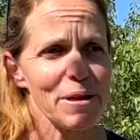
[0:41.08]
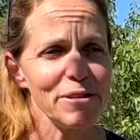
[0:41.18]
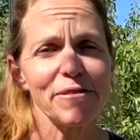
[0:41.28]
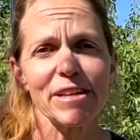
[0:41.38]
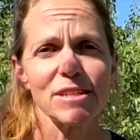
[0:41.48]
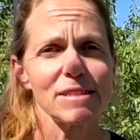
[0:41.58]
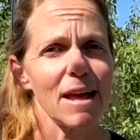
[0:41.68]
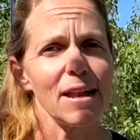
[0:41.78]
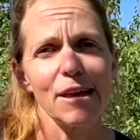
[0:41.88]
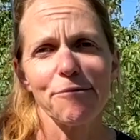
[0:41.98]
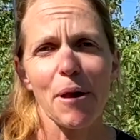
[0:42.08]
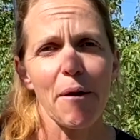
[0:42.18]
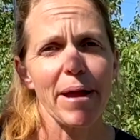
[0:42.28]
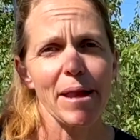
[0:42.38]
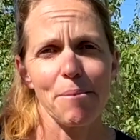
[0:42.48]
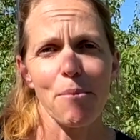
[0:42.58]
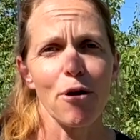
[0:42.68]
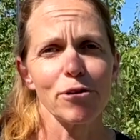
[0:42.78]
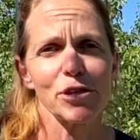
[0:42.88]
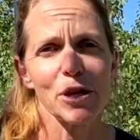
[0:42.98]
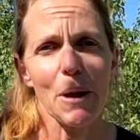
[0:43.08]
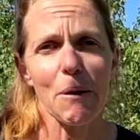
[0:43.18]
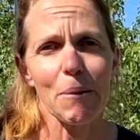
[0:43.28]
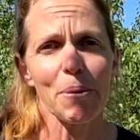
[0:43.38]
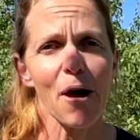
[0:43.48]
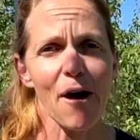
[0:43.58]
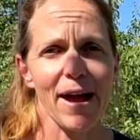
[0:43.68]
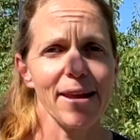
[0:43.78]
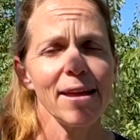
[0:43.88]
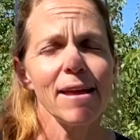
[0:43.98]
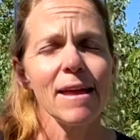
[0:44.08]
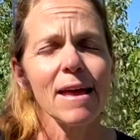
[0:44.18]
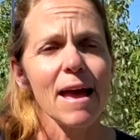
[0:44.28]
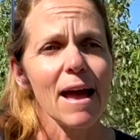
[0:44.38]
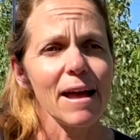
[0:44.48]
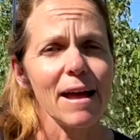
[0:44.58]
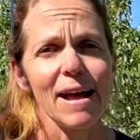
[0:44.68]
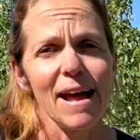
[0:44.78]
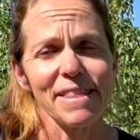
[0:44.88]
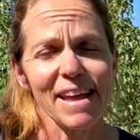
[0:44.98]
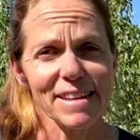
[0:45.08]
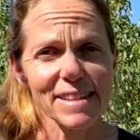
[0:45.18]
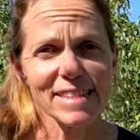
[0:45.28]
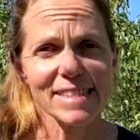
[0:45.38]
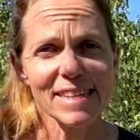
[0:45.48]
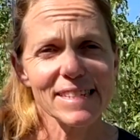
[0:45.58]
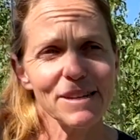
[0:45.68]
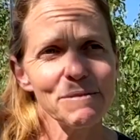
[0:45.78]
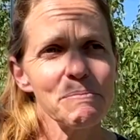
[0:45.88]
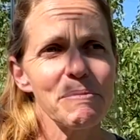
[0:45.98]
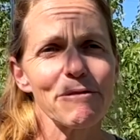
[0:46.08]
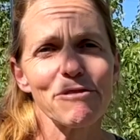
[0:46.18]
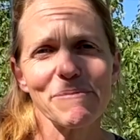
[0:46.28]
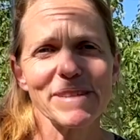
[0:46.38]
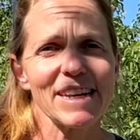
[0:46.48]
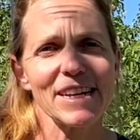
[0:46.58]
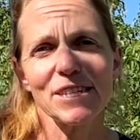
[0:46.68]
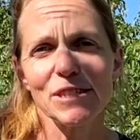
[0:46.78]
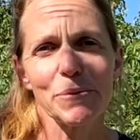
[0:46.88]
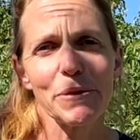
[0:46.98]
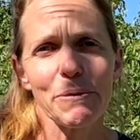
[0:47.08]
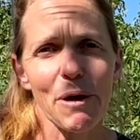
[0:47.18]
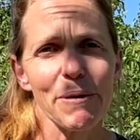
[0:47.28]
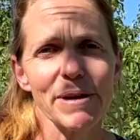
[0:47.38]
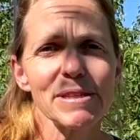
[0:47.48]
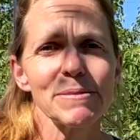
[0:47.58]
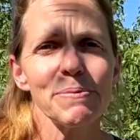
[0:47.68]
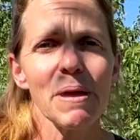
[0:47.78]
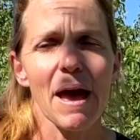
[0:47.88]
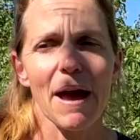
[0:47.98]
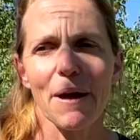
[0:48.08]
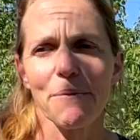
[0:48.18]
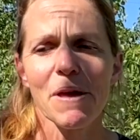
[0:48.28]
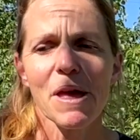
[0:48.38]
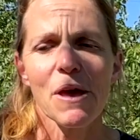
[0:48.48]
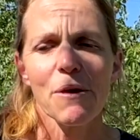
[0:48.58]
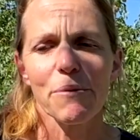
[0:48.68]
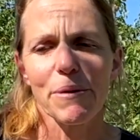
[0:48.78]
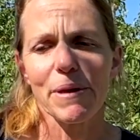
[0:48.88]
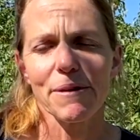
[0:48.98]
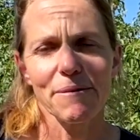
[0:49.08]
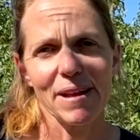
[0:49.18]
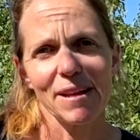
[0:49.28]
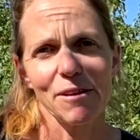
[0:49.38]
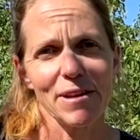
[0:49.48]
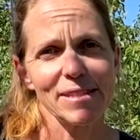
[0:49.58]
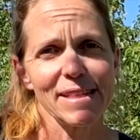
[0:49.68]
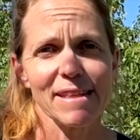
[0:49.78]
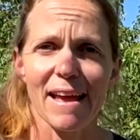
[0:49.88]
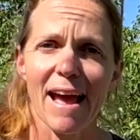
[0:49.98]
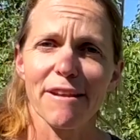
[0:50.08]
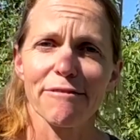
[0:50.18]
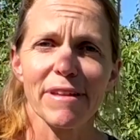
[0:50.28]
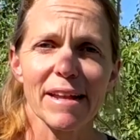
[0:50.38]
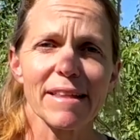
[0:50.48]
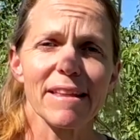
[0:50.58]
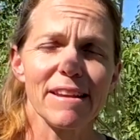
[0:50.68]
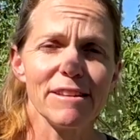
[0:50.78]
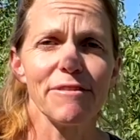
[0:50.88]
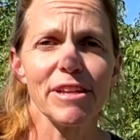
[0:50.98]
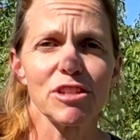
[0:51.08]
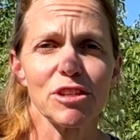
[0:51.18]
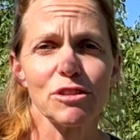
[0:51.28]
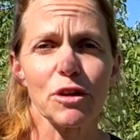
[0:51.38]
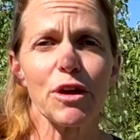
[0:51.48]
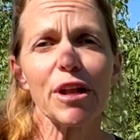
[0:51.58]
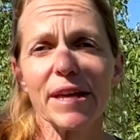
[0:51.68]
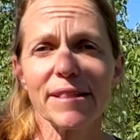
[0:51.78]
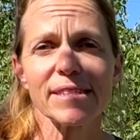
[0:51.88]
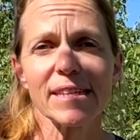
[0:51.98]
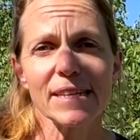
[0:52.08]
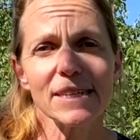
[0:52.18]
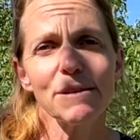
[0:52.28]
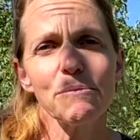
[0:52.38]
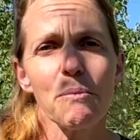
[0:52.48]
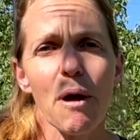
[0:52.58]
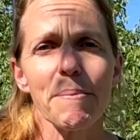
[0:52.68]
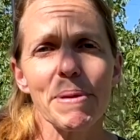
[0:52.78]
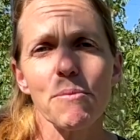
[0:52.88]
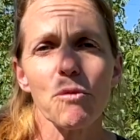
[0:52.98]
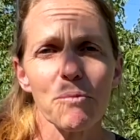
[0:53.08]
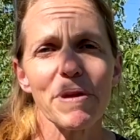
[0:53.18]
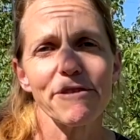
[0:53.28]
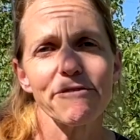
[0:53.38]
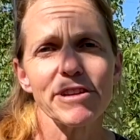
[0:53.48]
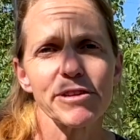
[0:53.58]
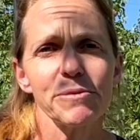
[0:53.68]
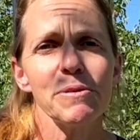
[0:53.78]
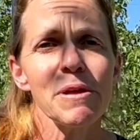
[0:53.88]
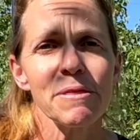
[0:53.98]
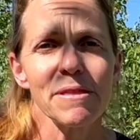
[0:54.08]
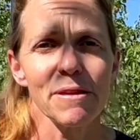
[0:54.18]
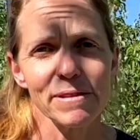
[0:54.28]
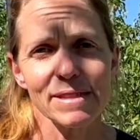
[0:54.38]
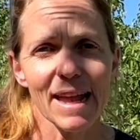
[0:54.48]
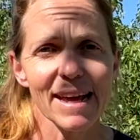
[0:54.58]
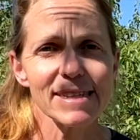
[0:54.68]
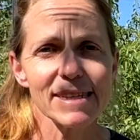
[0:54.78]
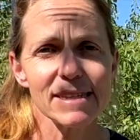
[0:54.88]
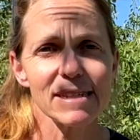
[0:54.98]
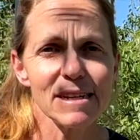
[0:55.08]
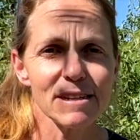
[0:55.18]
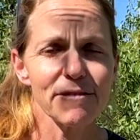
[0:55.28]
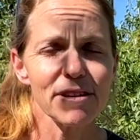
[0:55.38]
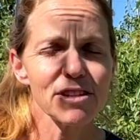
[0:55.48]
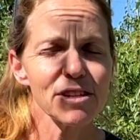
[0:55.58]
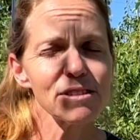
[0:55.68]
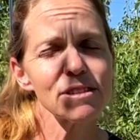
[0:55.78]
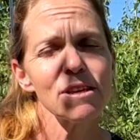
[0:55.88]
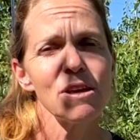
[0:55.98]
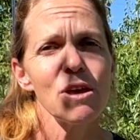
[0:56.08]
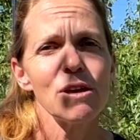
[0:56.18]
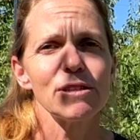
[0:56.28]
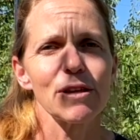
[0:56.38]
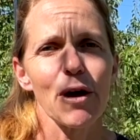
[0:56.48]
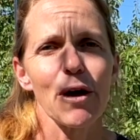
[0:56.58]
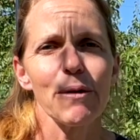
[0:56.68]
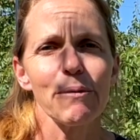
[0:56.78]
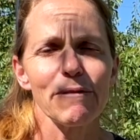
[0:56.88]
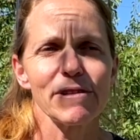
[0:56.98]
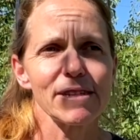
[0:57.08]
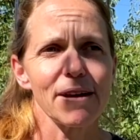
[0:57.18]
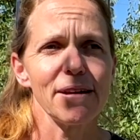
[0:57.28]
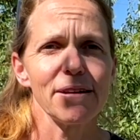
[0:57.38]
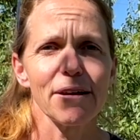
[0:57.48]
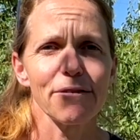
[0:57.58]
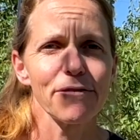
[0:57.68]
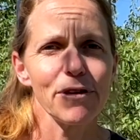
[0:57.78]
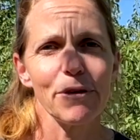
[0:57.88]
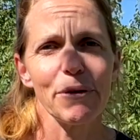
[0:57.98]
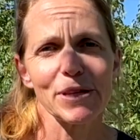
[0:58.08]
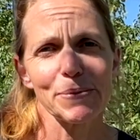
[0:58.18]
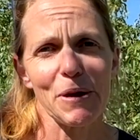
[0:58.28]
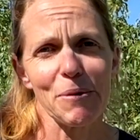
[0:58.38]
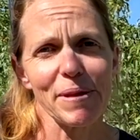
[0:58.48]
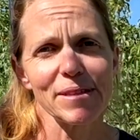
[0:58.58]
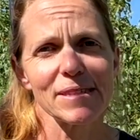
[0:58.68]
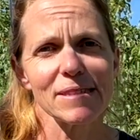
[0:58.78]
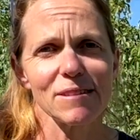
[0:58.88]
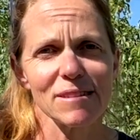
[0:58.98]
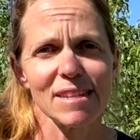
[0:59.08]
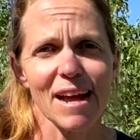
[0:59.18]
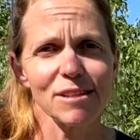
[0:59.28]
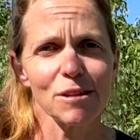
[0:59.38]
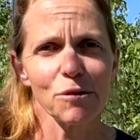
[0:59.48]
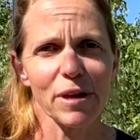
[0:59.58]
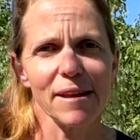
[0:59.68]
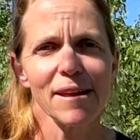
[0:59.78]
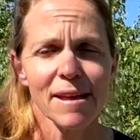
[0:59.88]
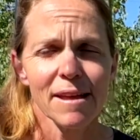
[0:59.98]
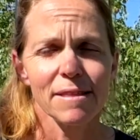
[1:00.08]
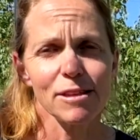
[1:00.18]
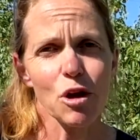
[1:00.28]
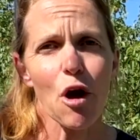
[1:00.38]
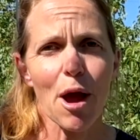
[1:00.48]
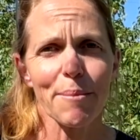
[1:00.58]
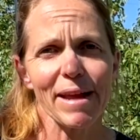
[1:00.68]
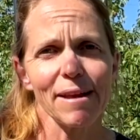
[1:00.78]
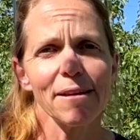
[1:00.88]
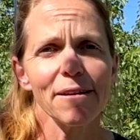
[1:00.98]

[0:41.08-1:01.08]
interventions like leaf blowing and mulch are applied at the end of the season, but from discussions with growers, we were recognising that they had a feeling that interventions early in the season might be more beneficial than those late season interventions. So we've designed a few experiments to start to look at the timing